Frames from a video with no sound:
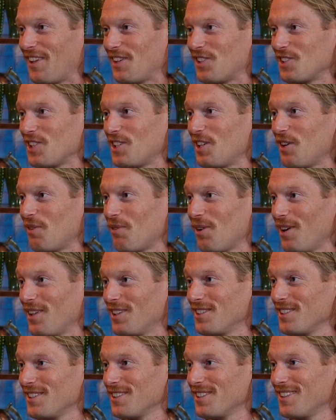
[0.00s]
And there's a
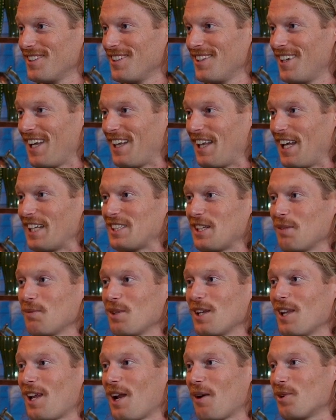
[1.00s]
difference. And that's
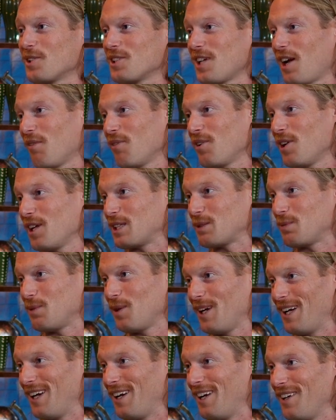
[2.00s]
something that I wish
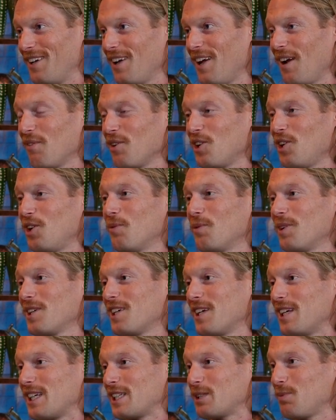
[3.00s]
every
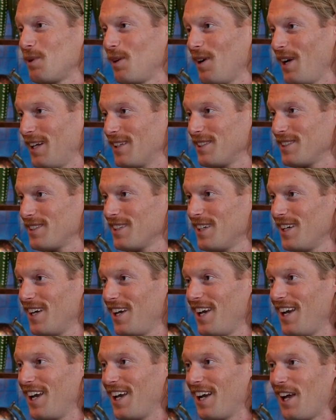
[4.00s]
human could experience.
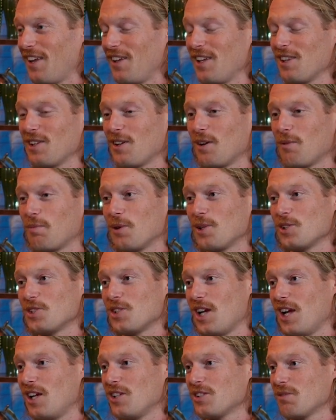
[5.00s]
And I think their
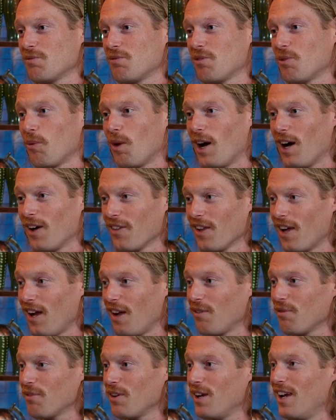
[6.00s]
appreciation for
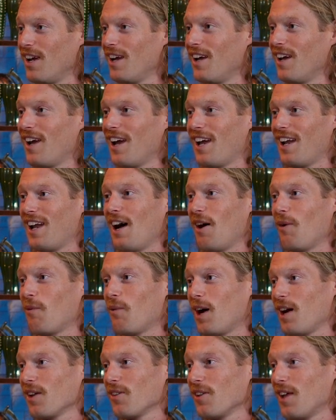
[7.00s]
wildlife and how
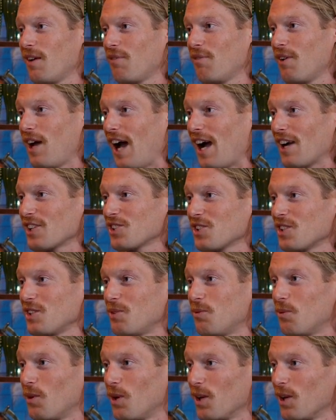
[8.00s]
wildlife actually